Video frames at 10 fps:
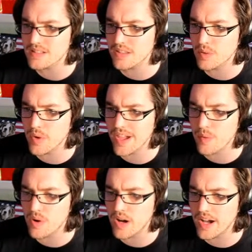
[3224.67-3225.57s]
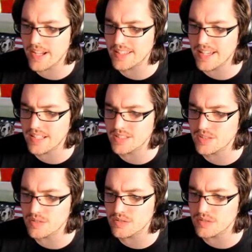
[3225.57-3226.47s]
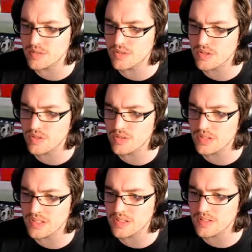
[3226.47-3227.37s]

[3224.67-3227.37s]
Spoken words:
not the way I like to use this.